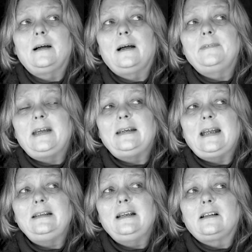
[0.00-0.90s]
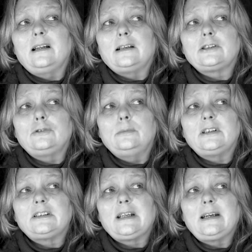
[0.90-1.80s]
And then in the classroom
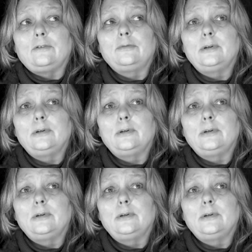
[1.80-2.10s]
itself,